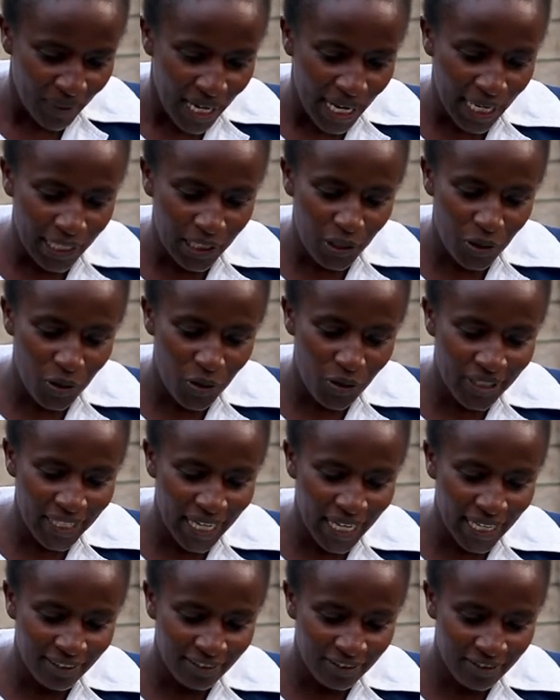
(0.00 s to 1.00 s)
And Lord
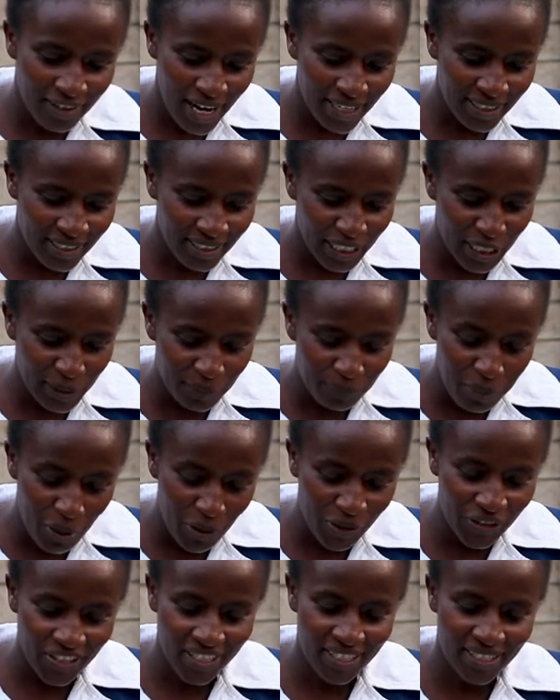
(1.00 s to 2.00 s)
enlarged his
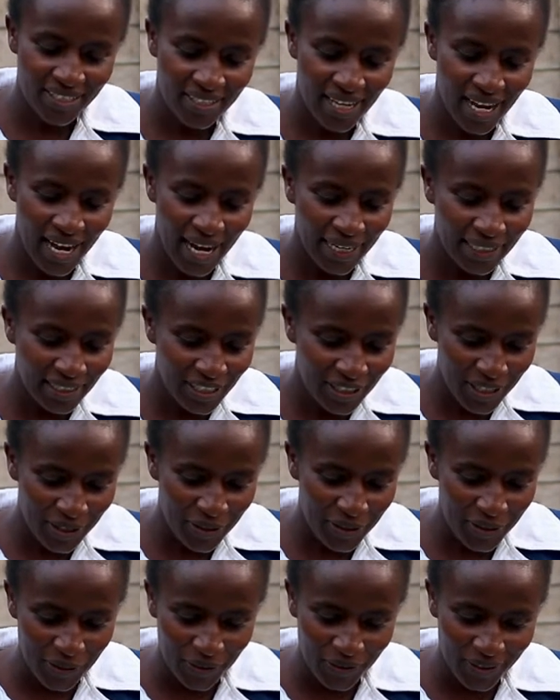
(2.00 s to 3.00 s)
borders and
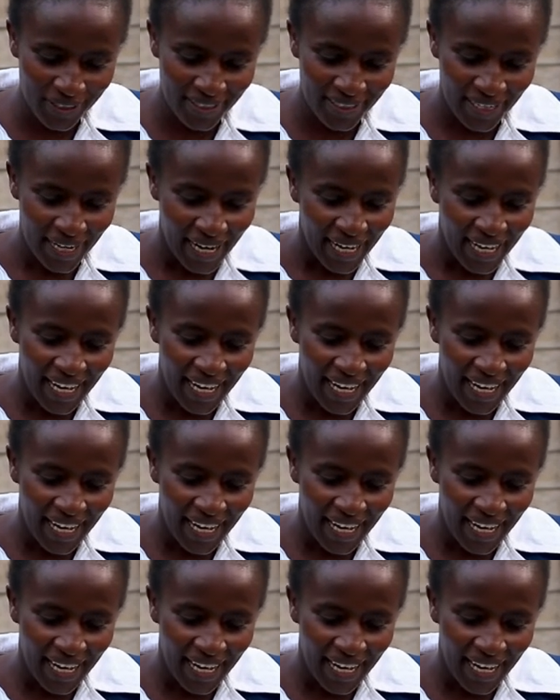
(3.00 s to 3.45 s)
territories.